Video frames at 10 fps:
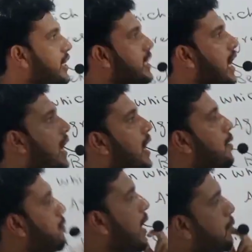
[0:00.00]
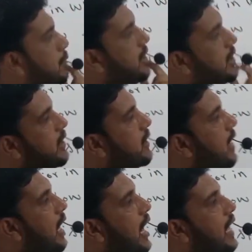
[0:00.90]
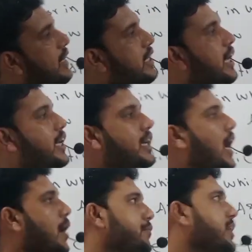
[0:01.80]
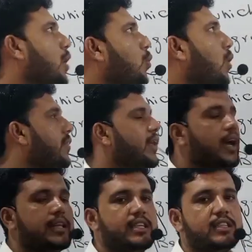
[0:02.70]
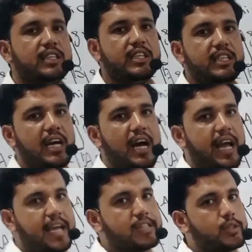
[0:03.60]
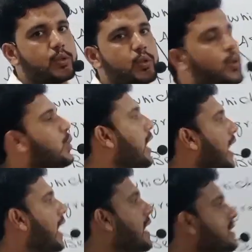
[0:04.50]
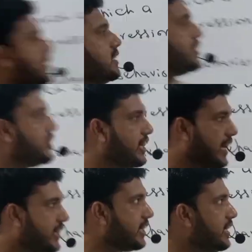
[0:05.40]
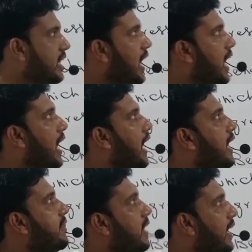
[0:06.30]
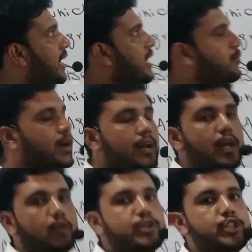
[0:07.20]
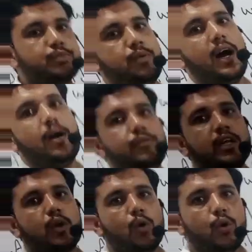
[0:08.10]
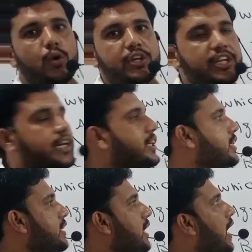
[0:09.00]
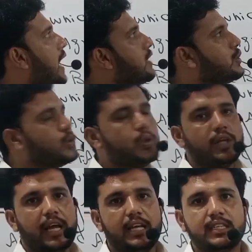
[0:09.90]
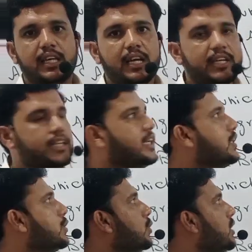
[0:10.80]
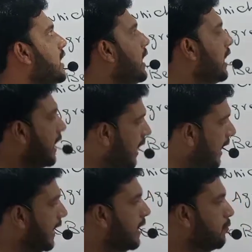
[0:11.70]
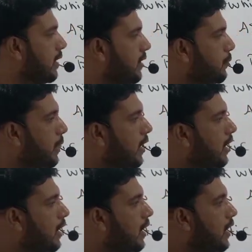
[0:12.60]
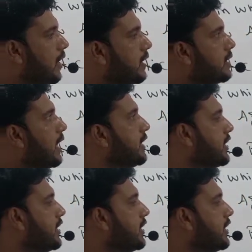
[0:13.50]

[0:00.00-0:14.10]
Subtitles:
area for breeding and rearing of young one. This area is known as territory, and the animal which farm their own territory is known as territorial animal. Their